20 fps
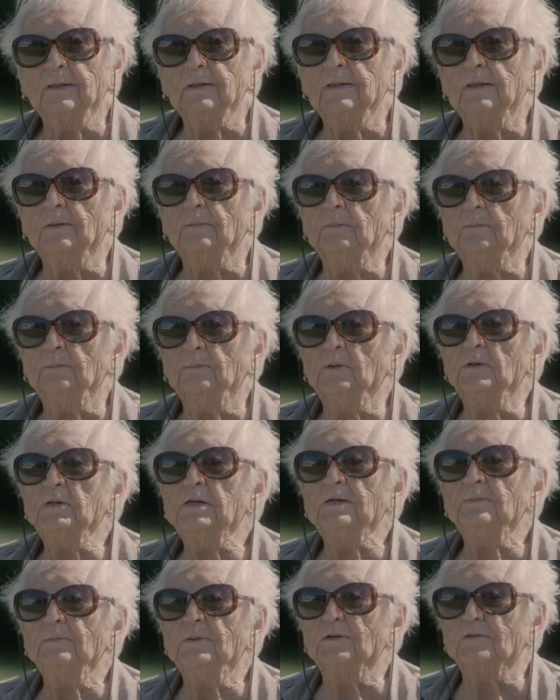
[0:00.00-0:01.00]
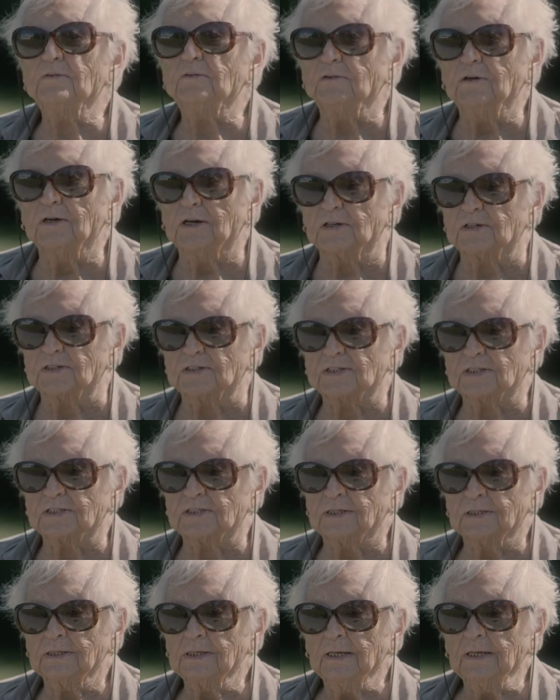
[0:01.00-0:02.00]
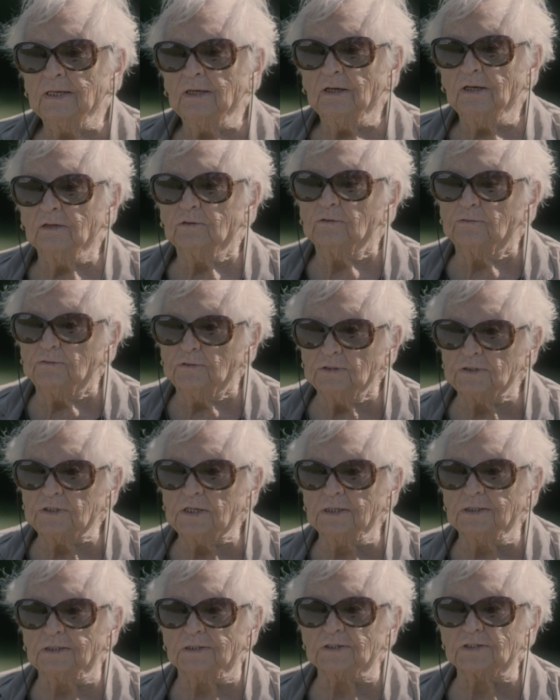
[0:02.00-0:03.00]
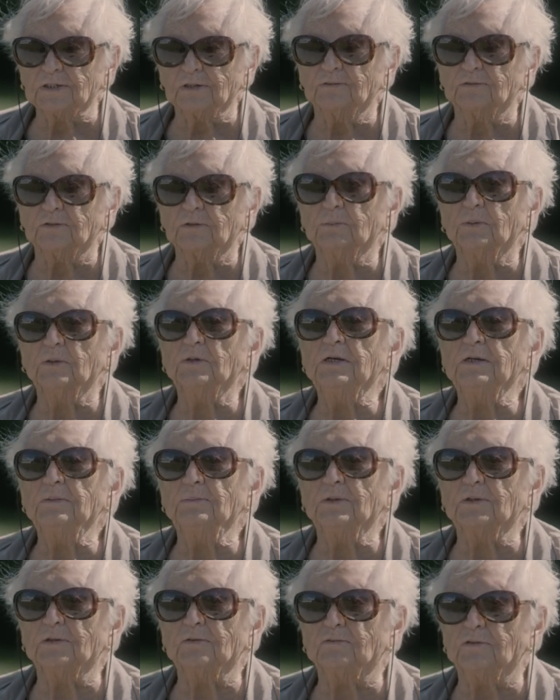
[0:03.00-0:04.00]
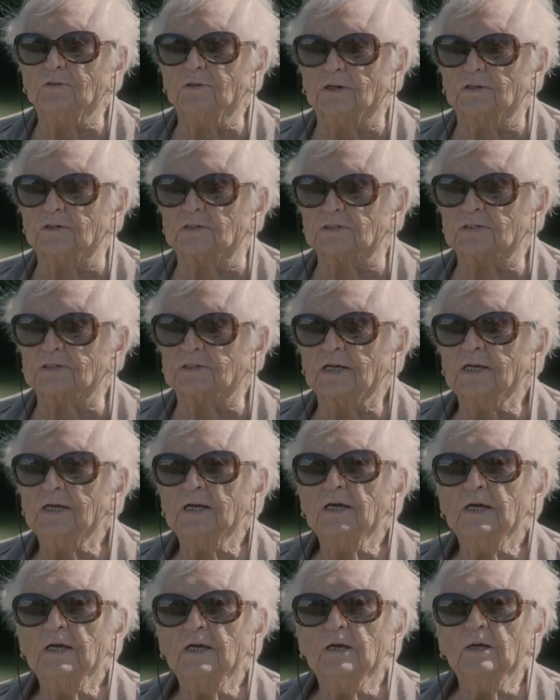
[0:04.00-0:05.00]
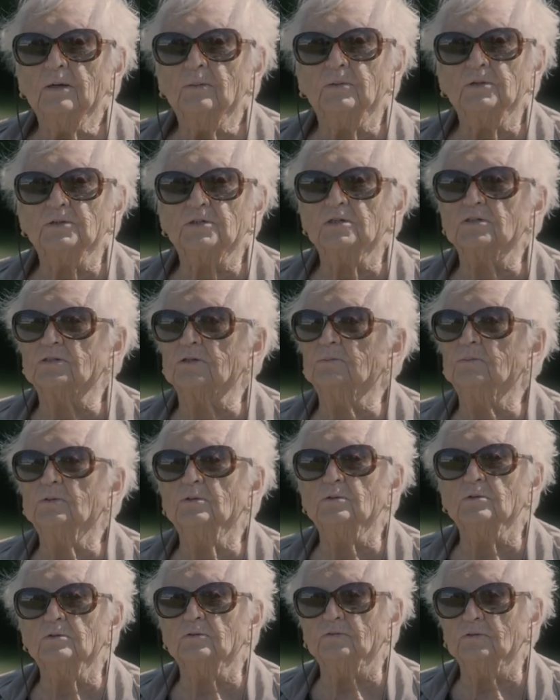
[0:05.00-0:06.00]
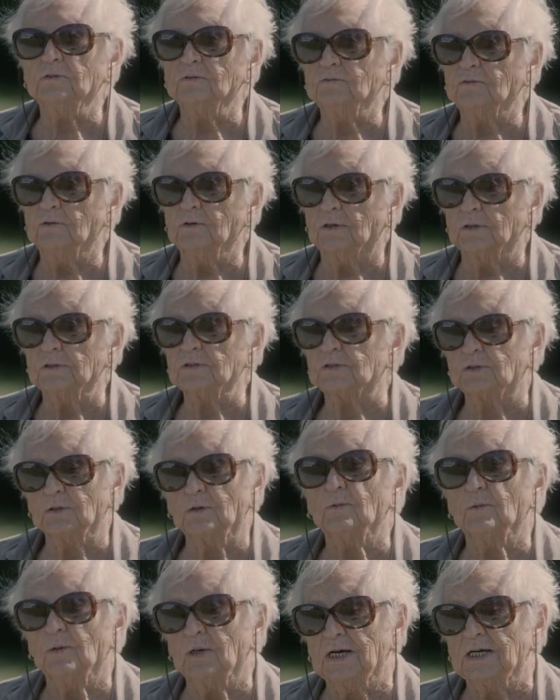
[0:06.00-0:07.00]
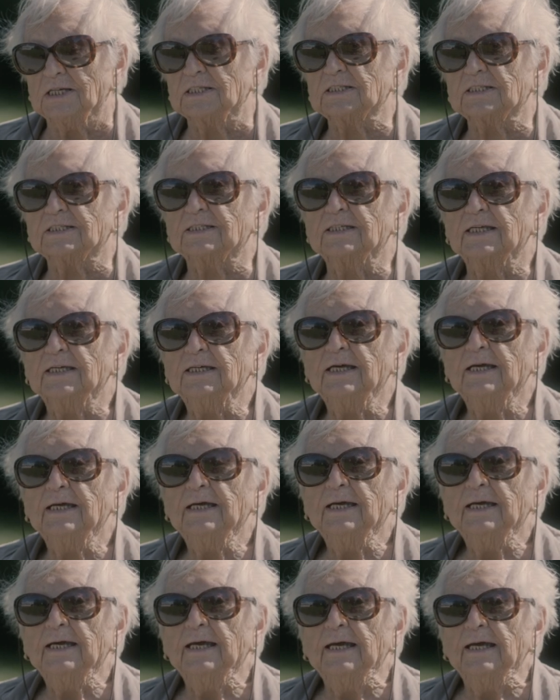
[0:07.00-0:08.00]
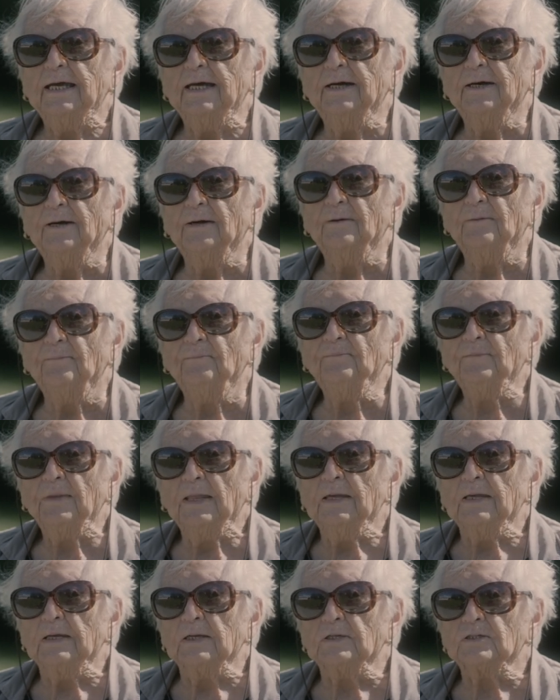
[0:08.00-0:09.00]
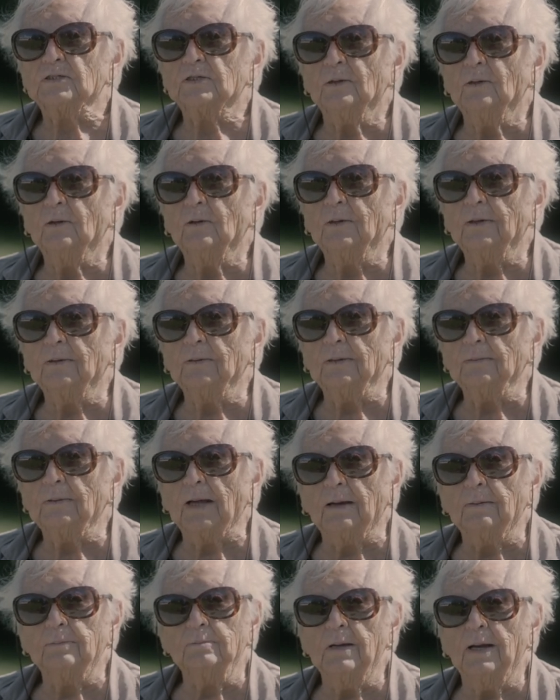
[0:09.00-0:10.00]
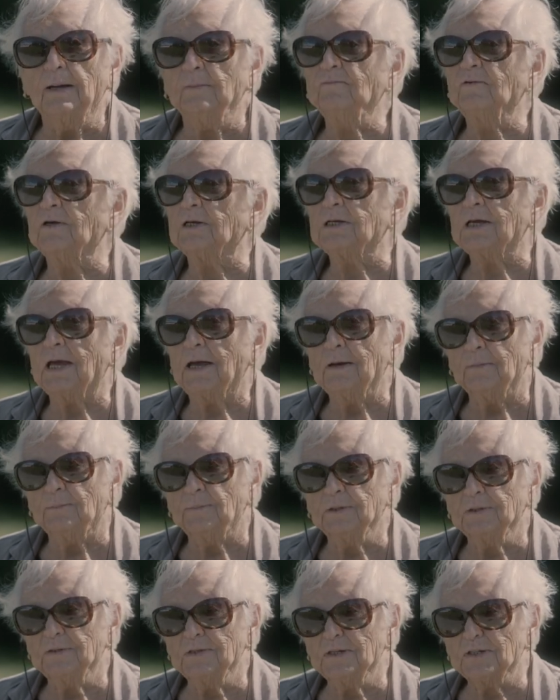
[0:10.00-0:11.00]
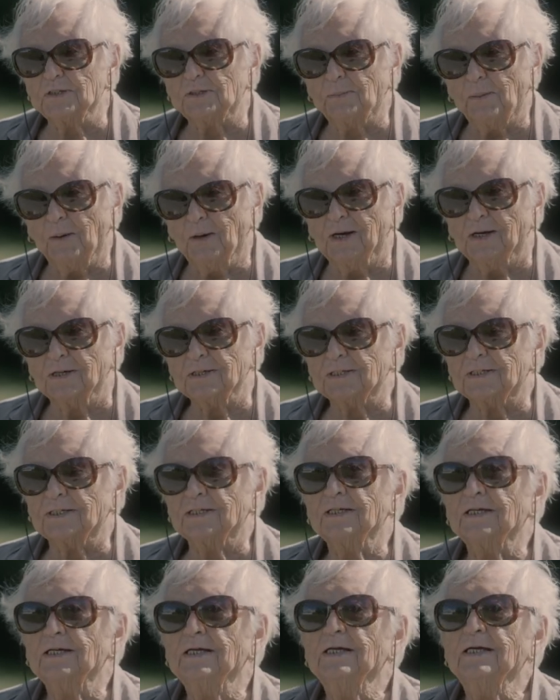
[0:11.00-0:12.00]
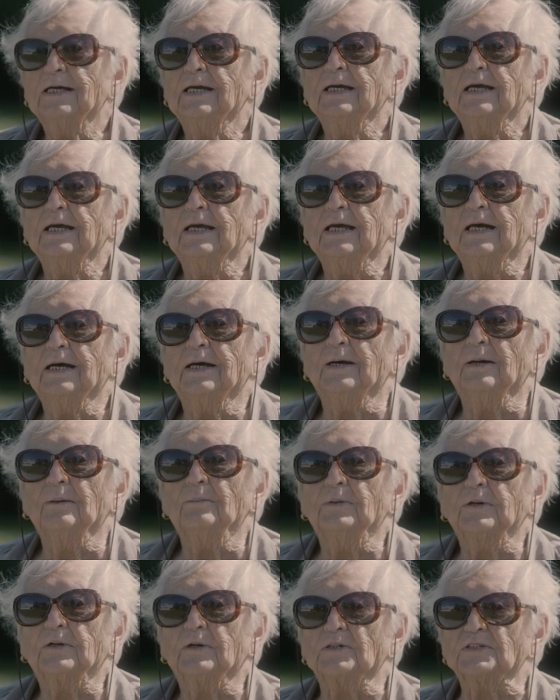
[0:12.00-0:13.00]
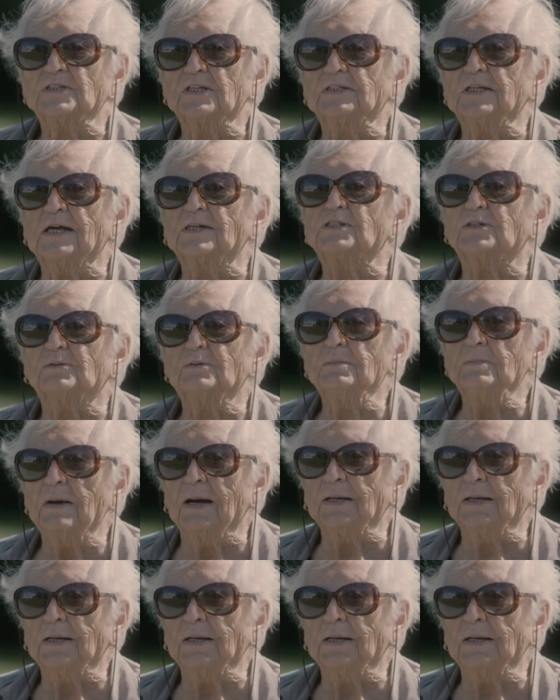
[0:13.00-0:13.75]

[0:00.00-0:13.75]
in the Bohemian forest, in the foothills of the Bohemian forest, which is a beautiful forest, or was. So I'm very happy in this park because it does